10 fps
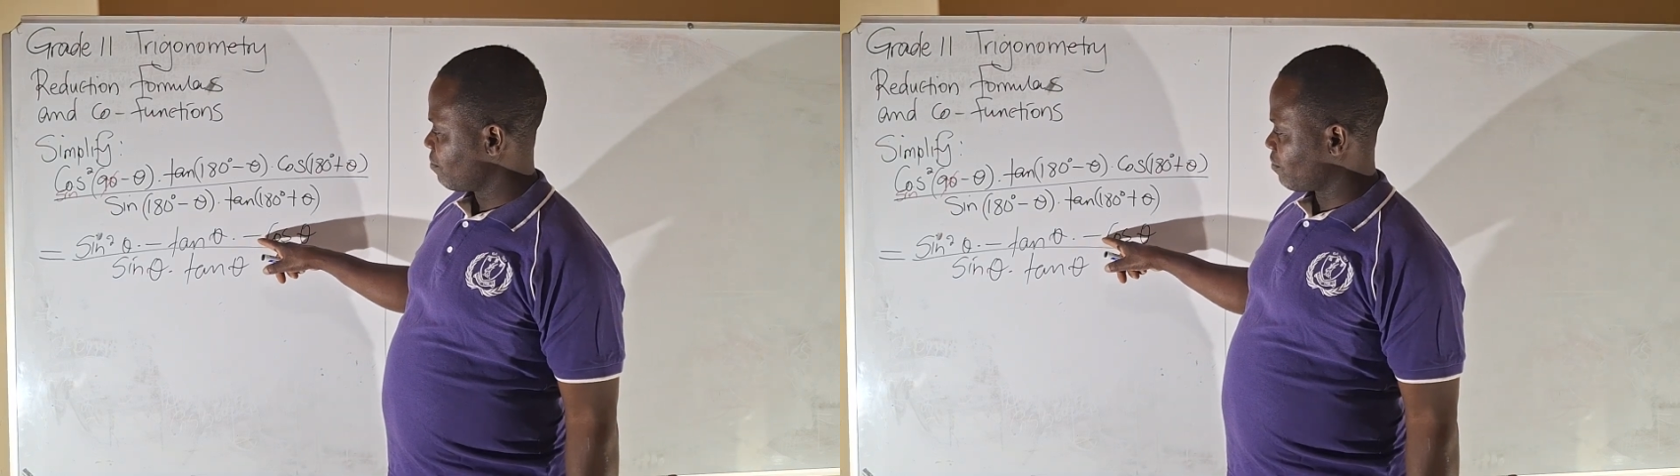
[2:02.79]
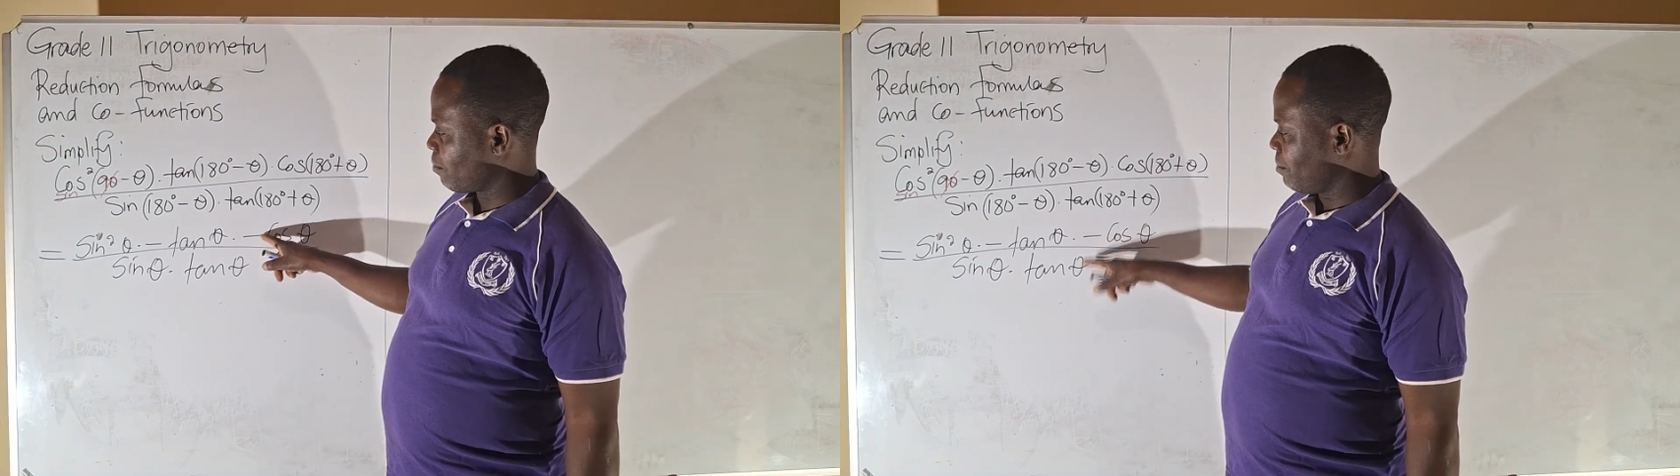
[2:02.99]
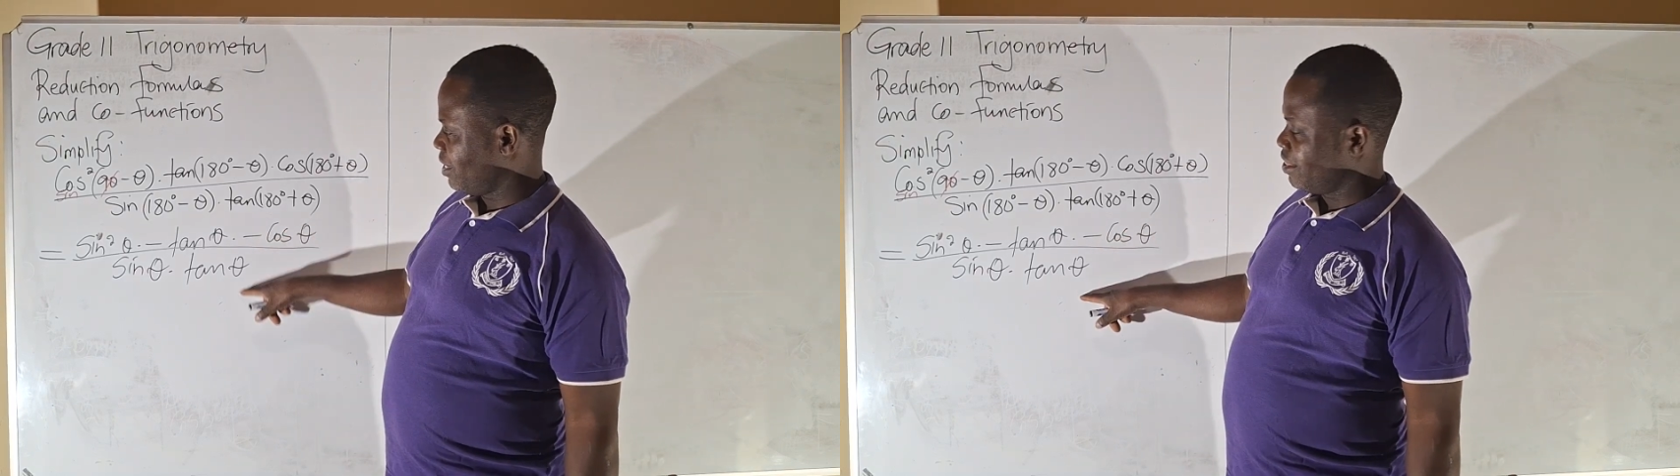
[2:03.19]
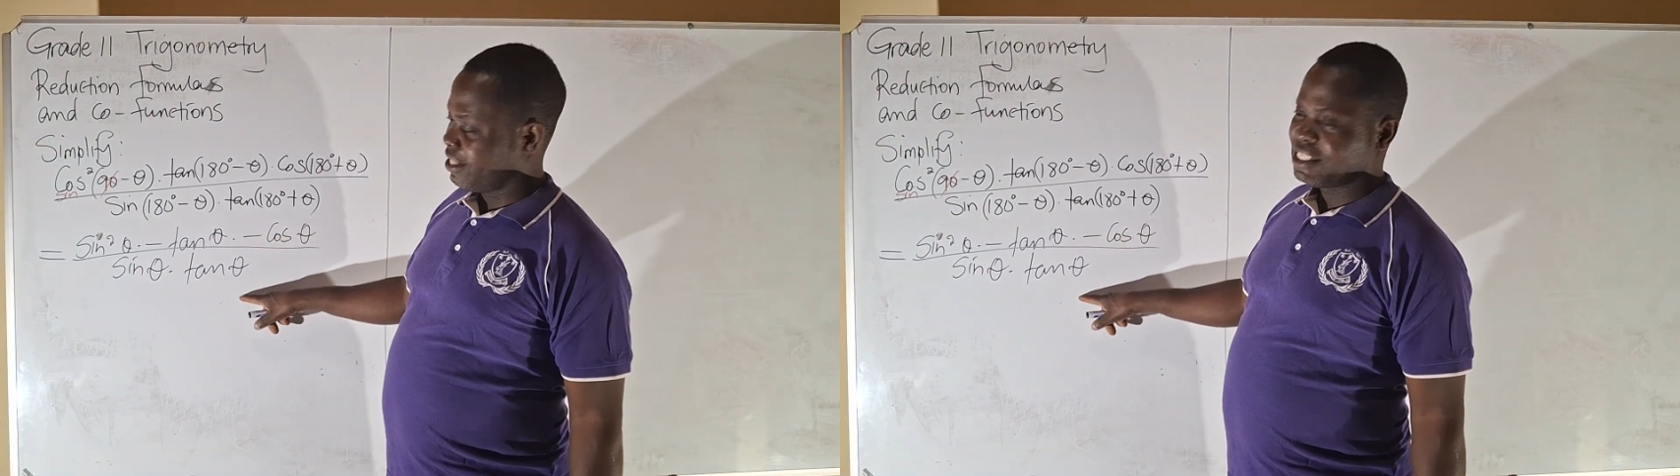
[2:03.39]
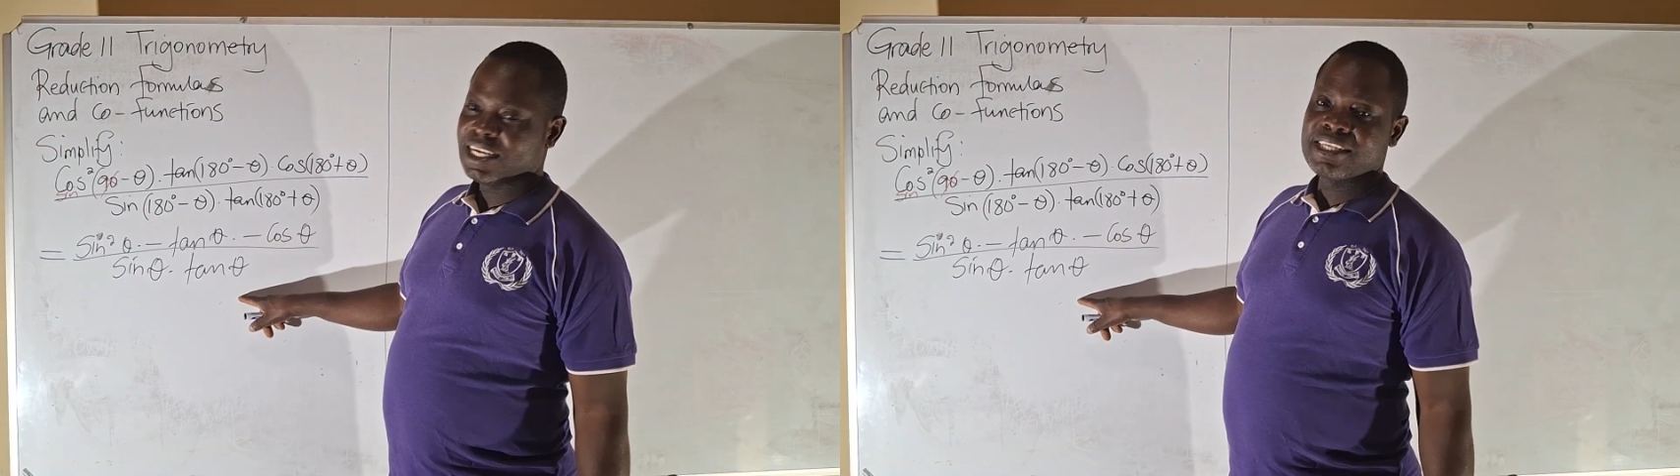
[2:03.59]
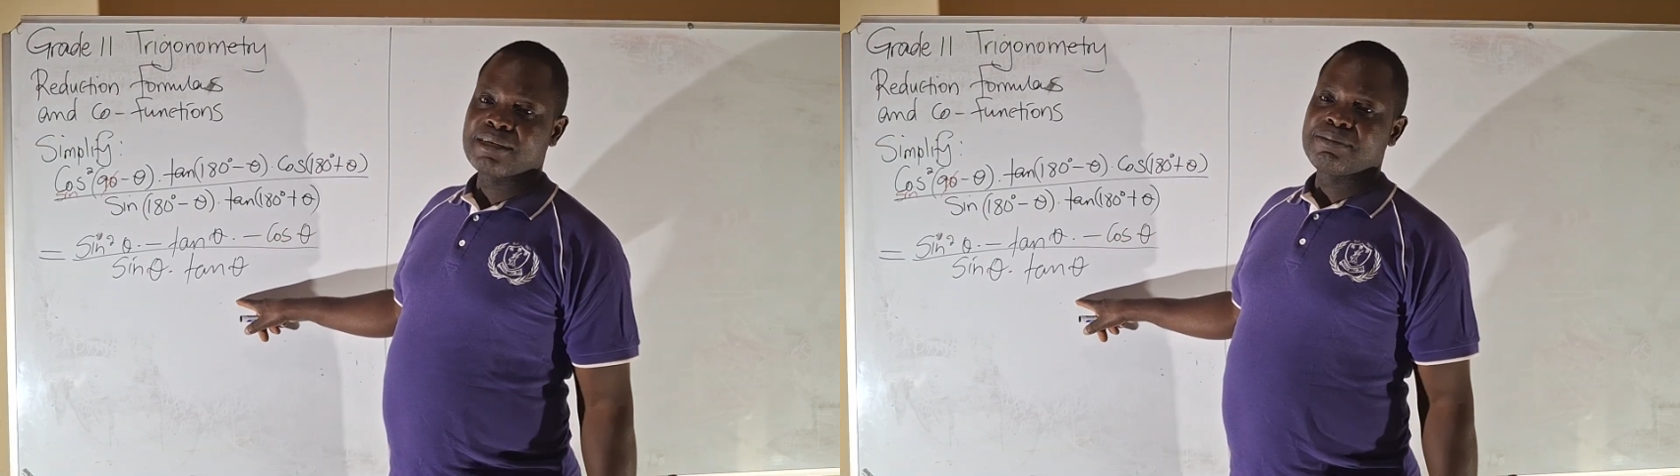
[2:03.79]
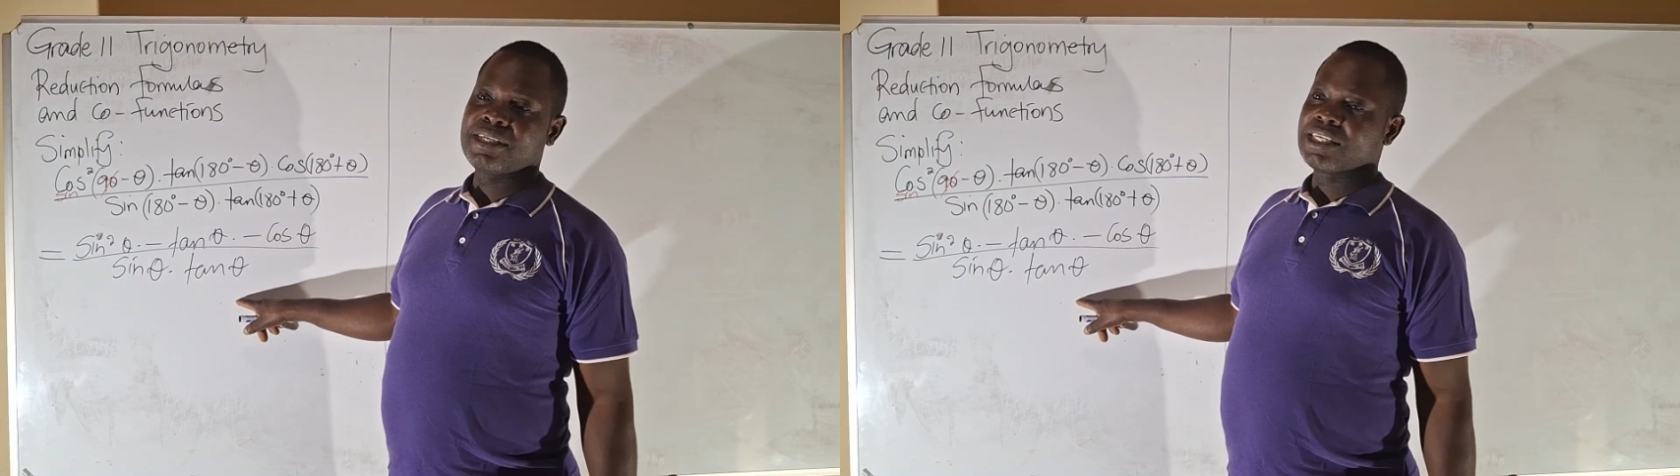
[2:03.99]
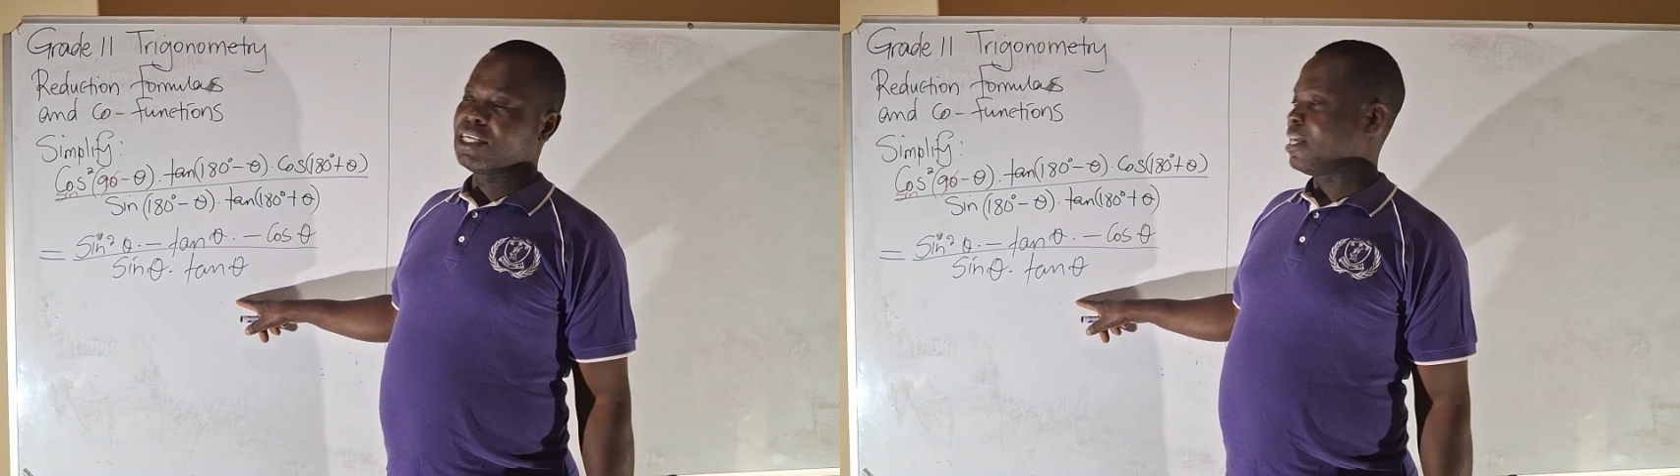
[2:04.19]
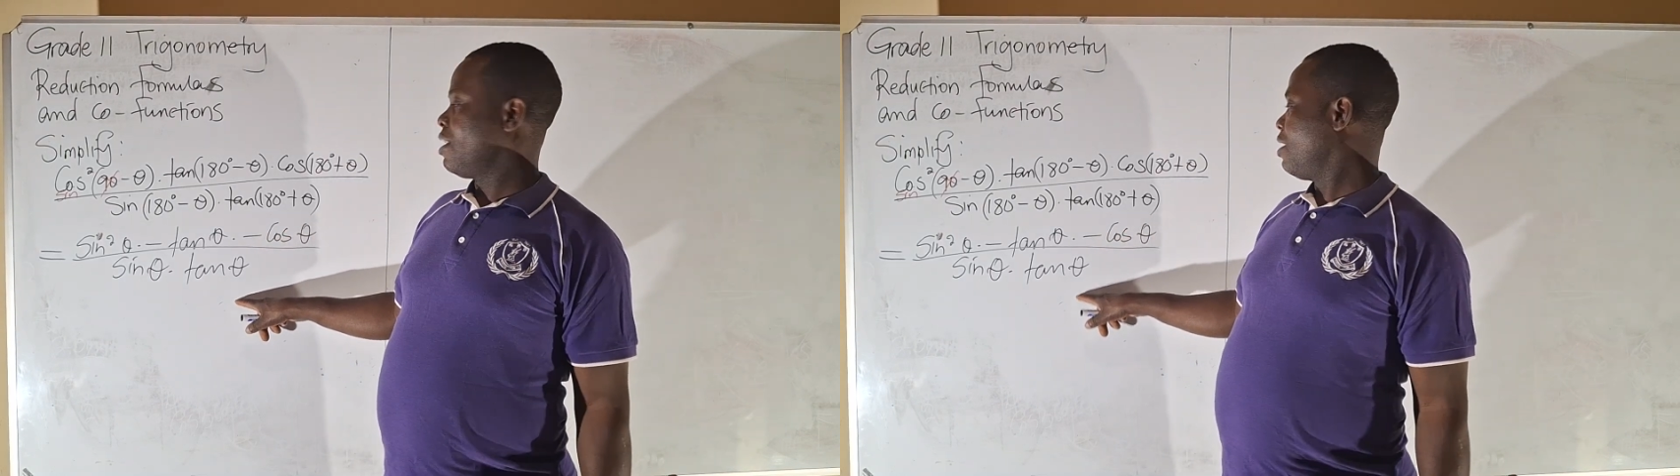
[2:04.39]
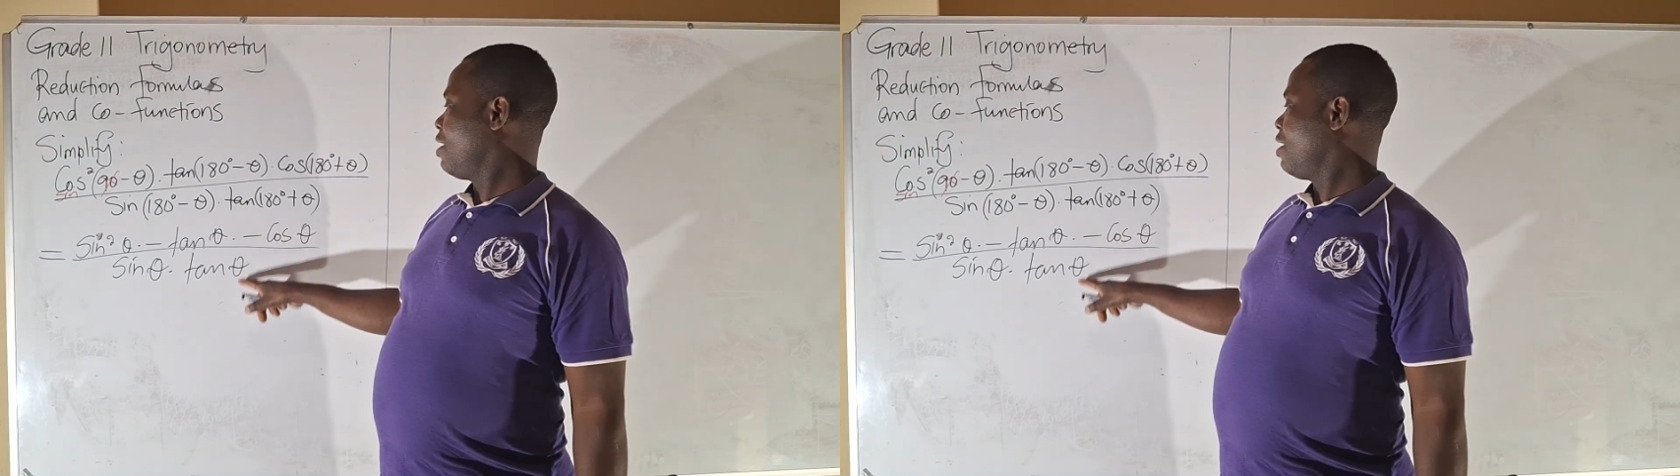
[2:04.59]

from here they start subtracting